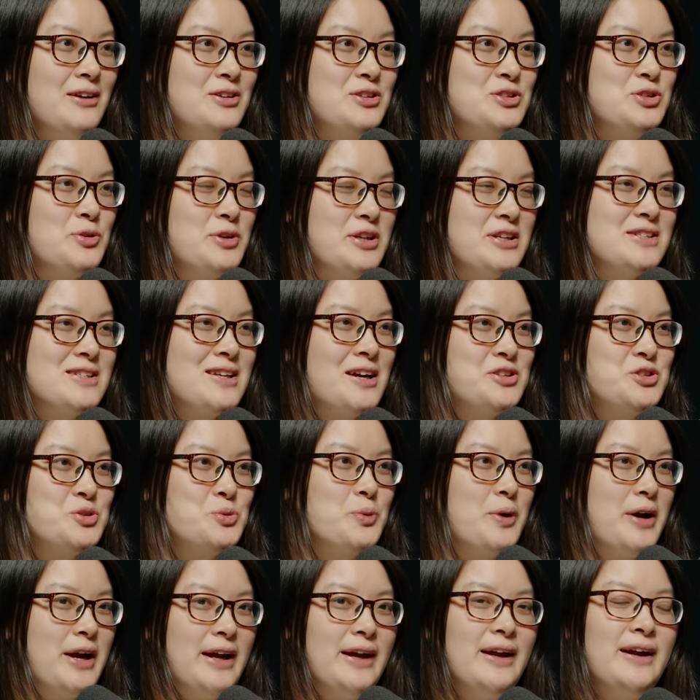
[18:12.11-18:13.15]
So in such
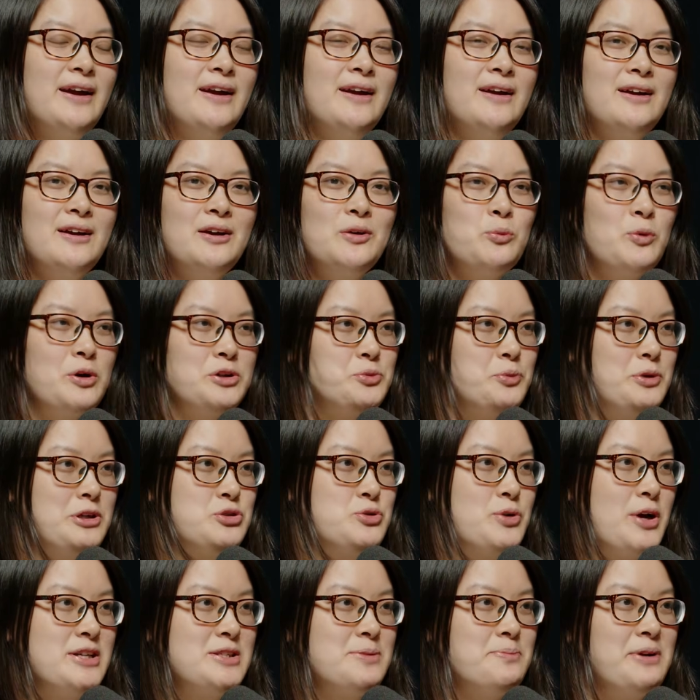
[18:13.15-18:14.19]
way, what we
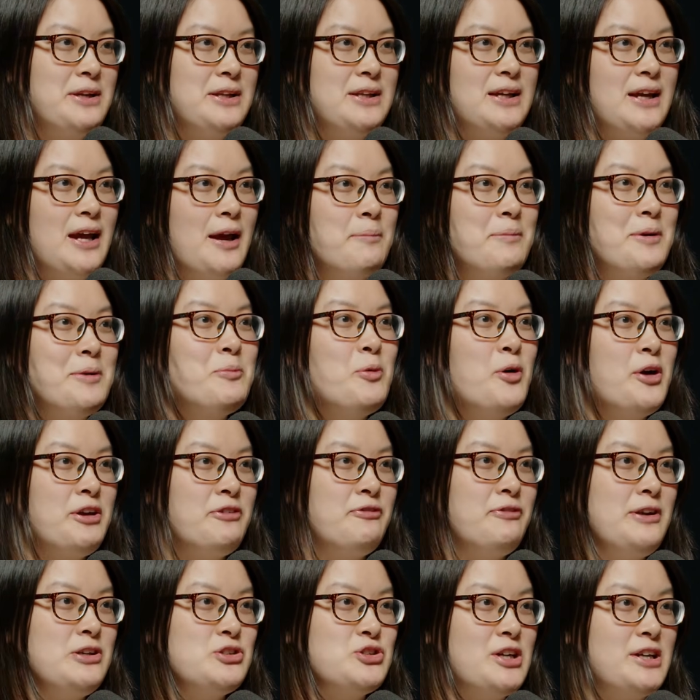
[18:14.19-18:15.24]
transmit can be more
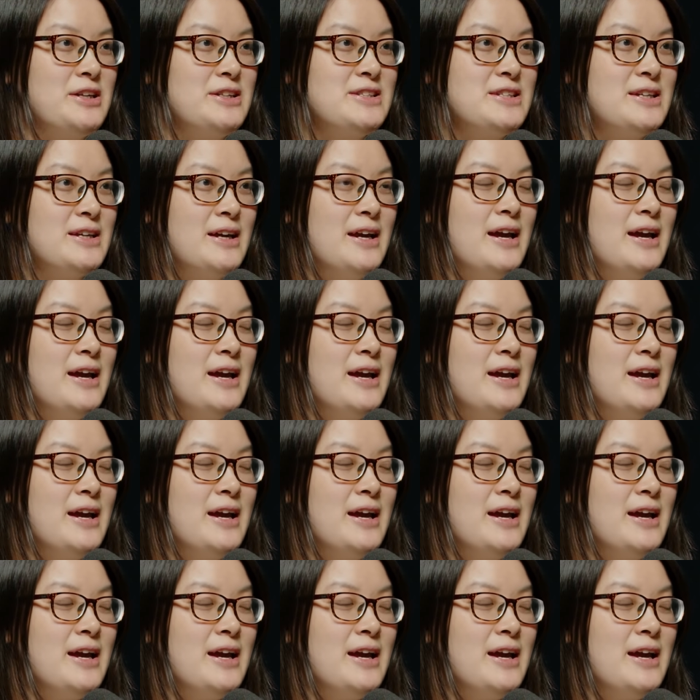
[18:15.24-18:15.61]
efficient.